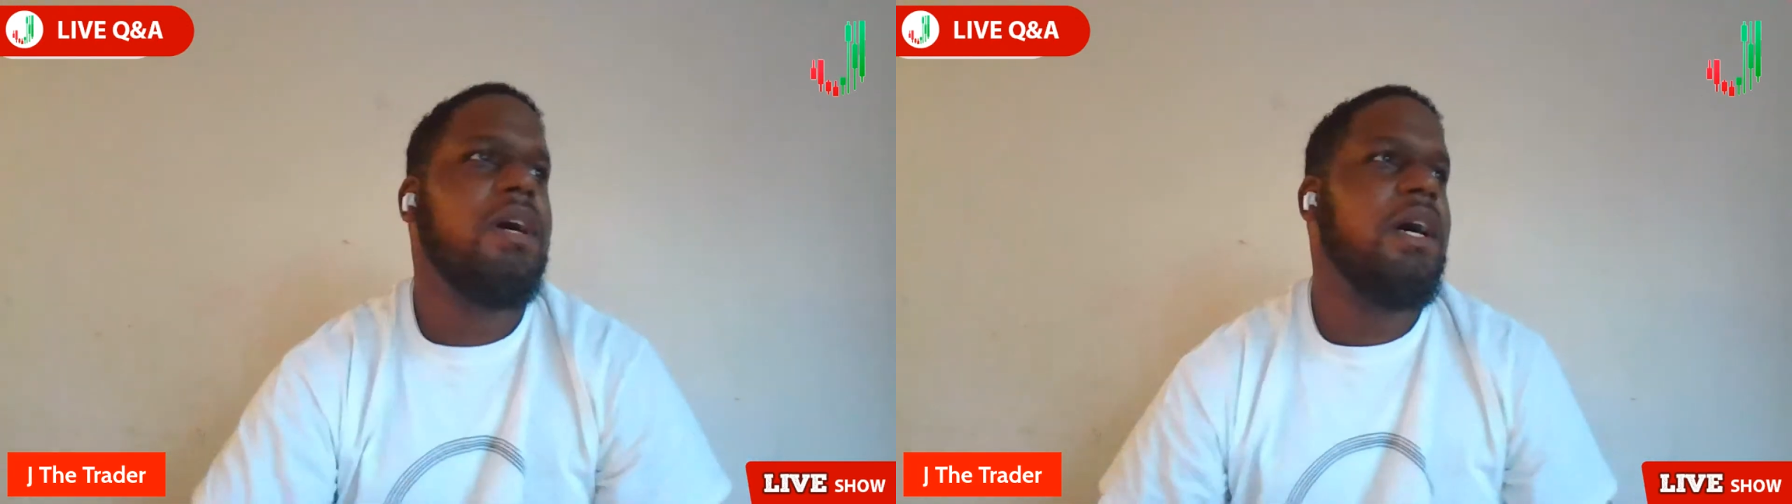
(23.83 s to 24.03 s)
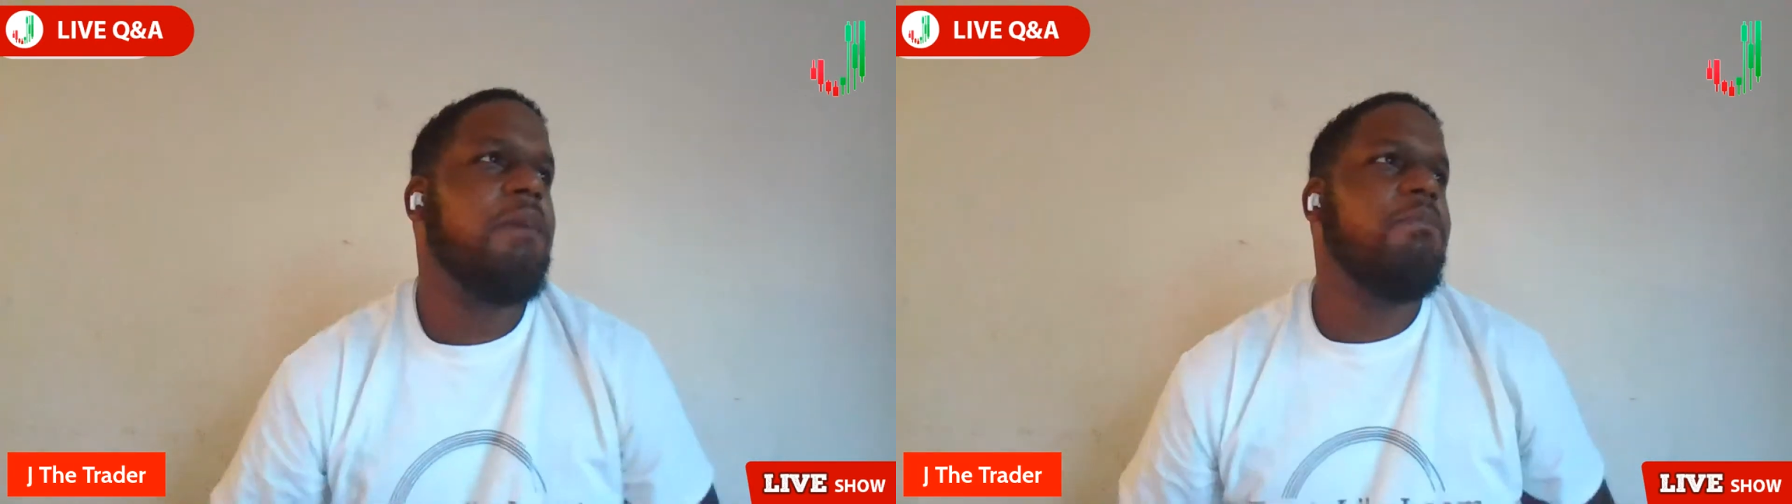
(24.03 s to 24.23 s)

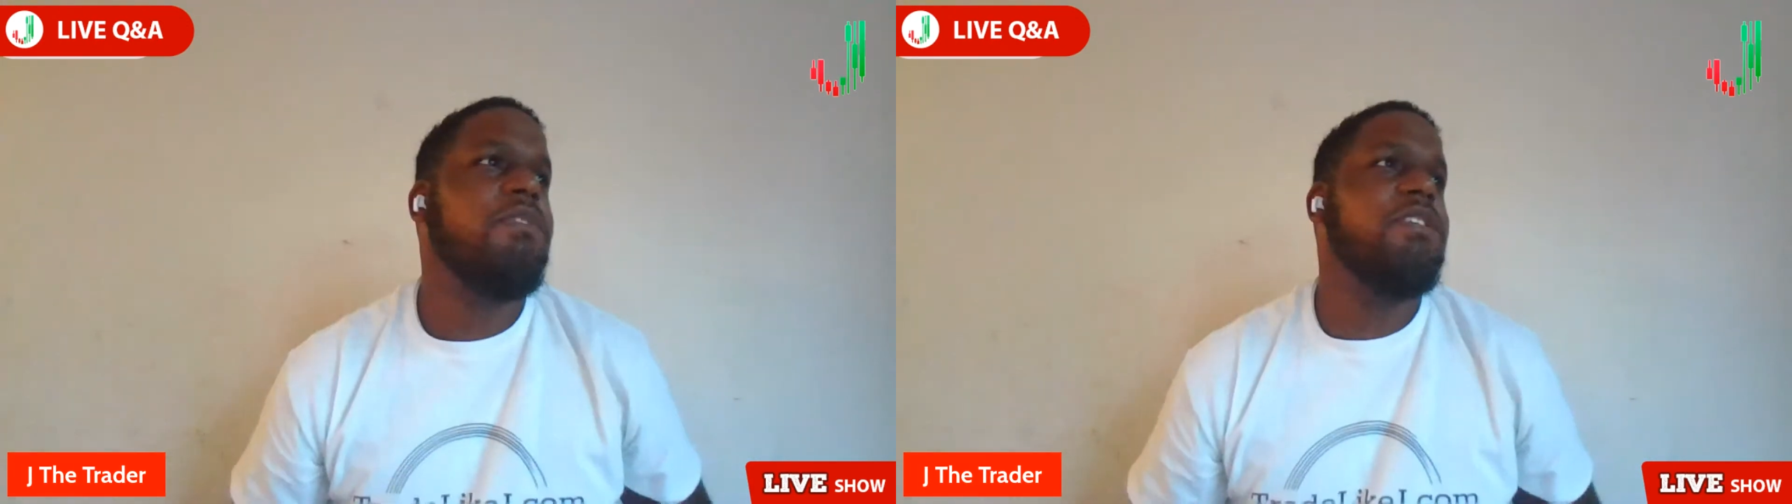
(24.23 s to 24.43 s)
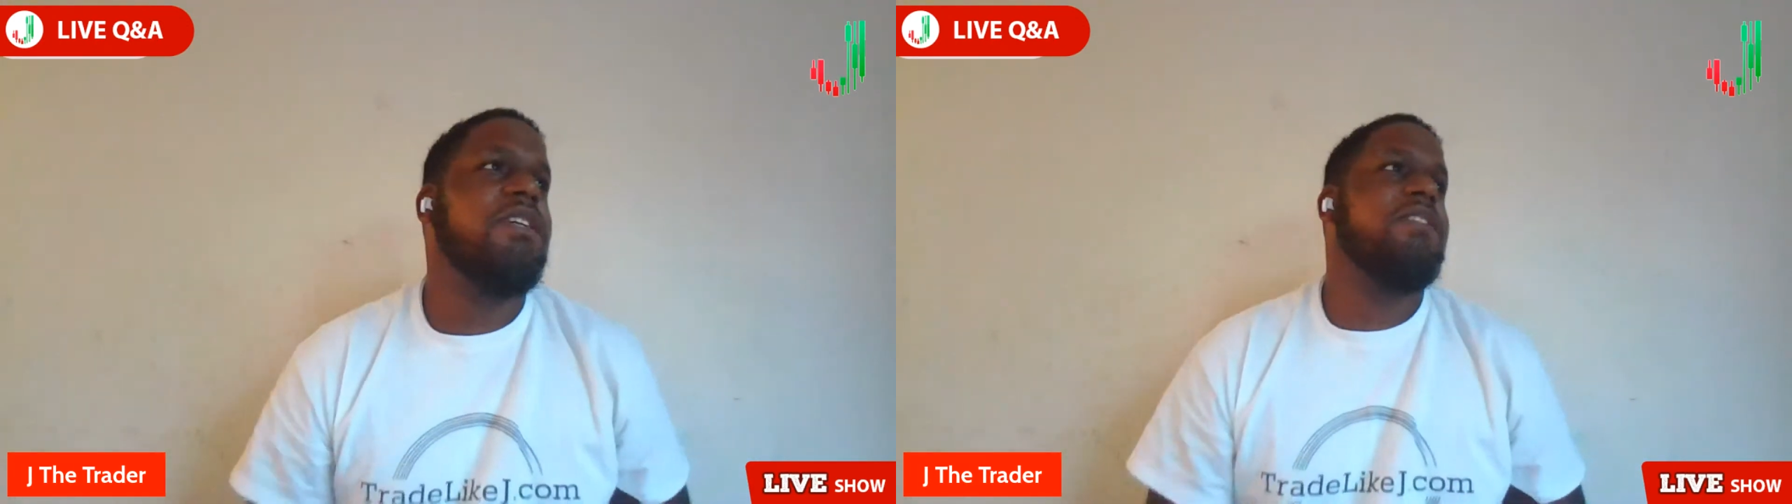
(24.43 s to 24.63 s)
I
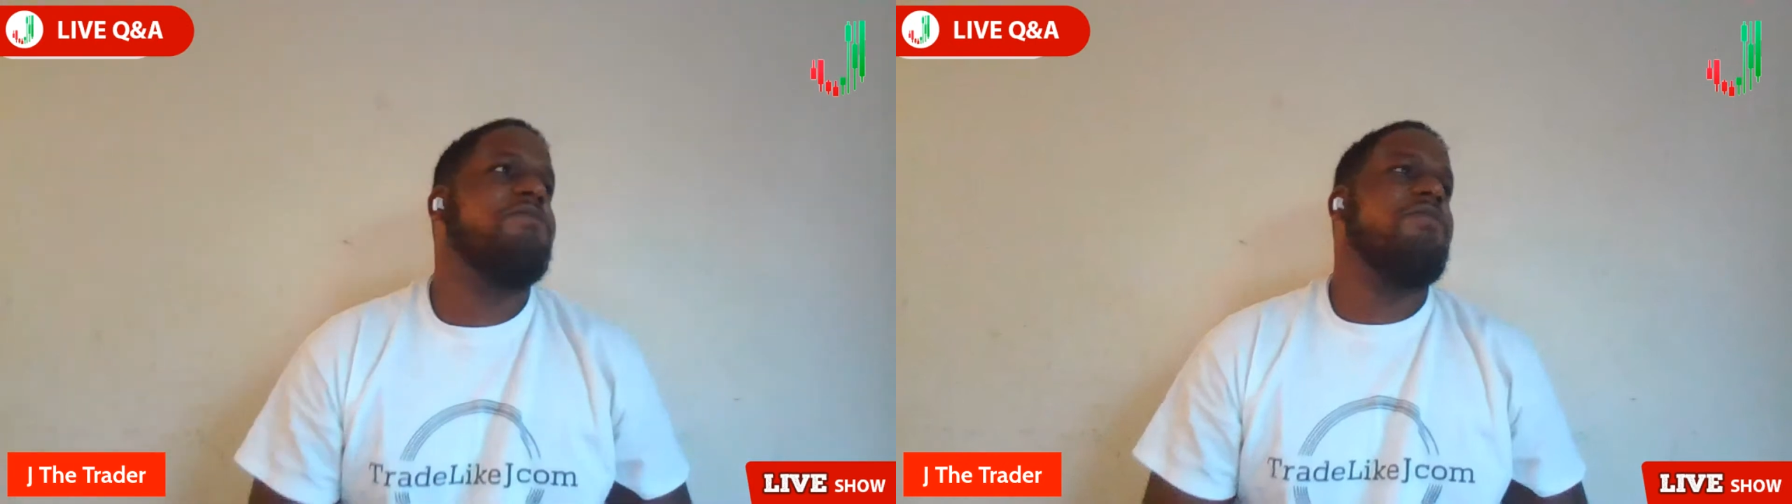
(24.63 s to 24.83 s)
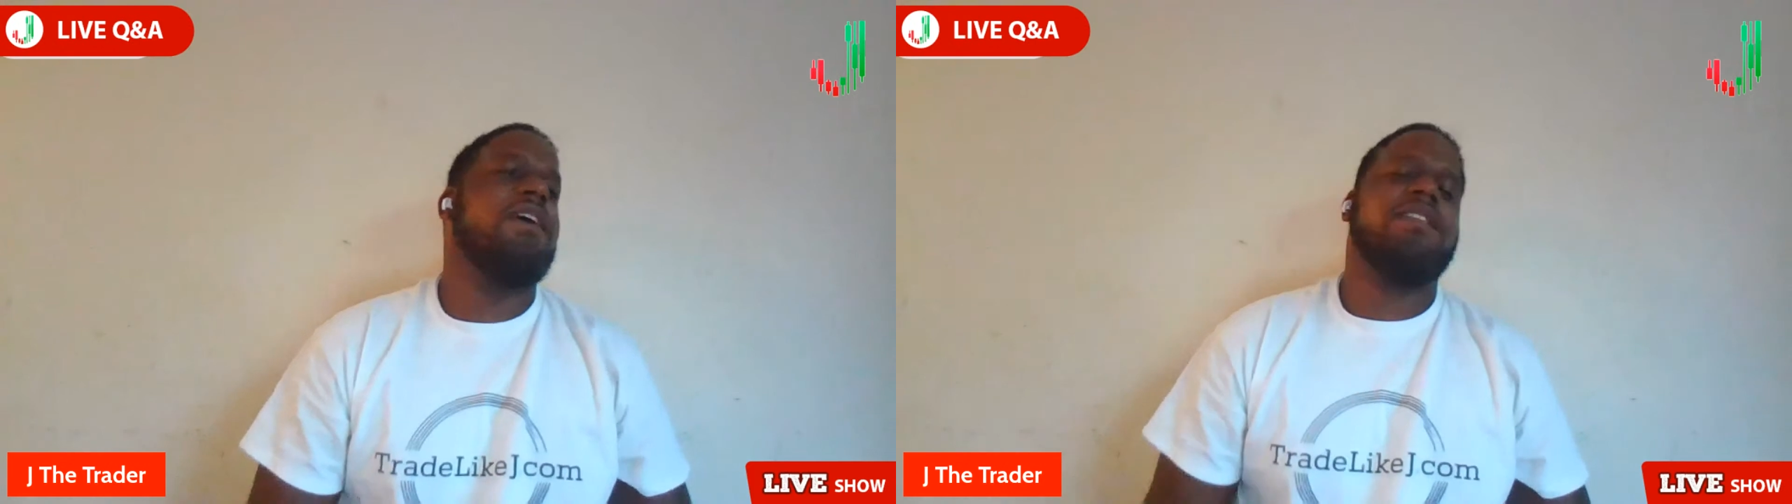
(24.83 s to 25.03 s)
appreciate the
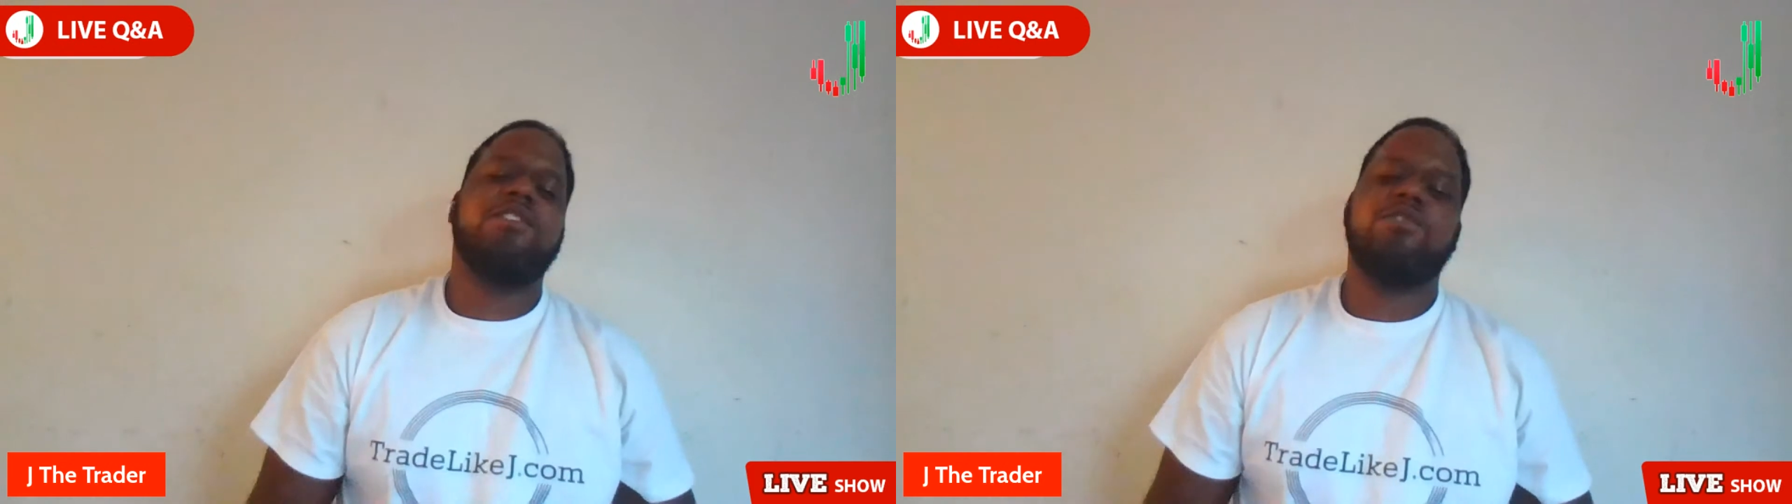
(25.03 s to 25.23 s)
fact that